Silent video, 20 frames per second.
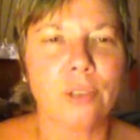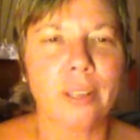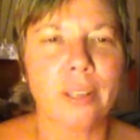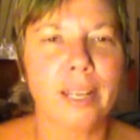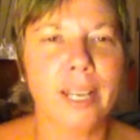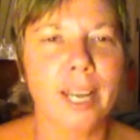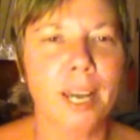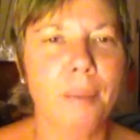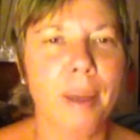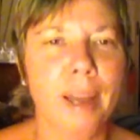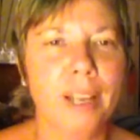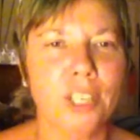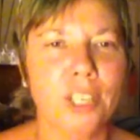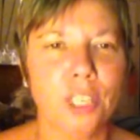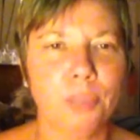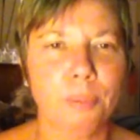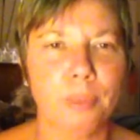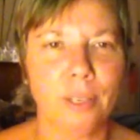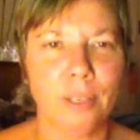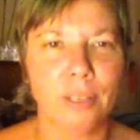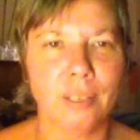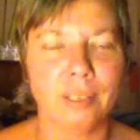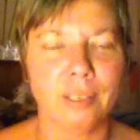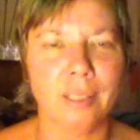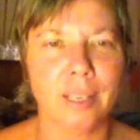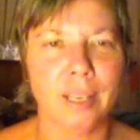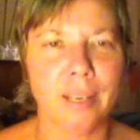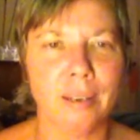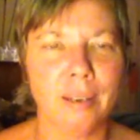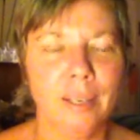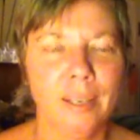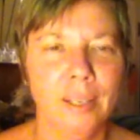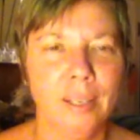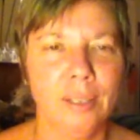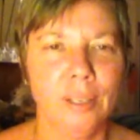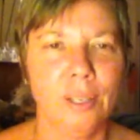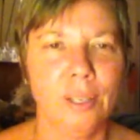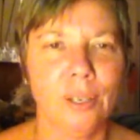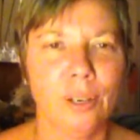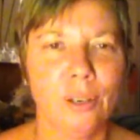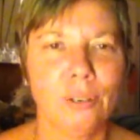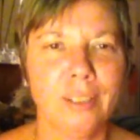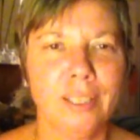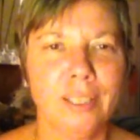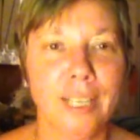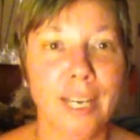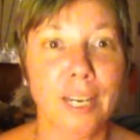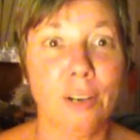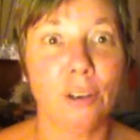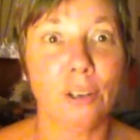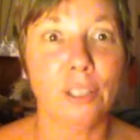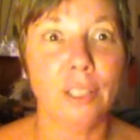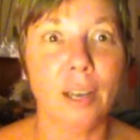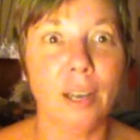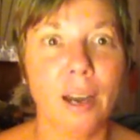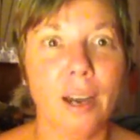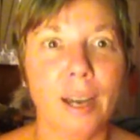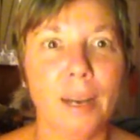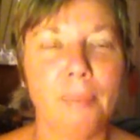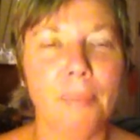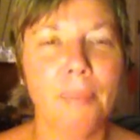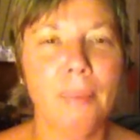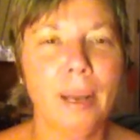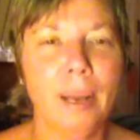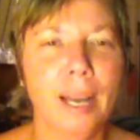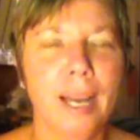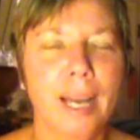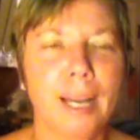that they come out just because they're, you know, dead on time.